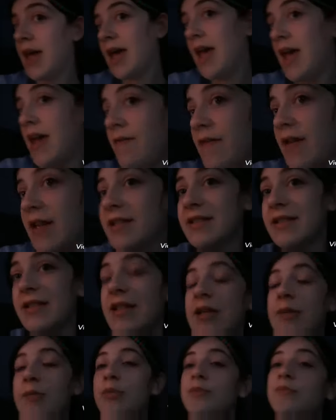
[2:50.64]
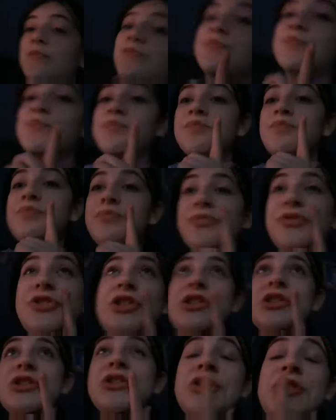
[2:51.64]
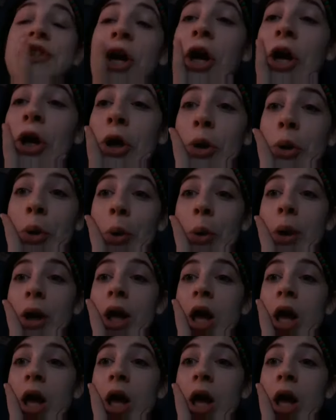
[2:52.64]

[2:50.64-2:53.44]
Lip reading: He fell asleep, so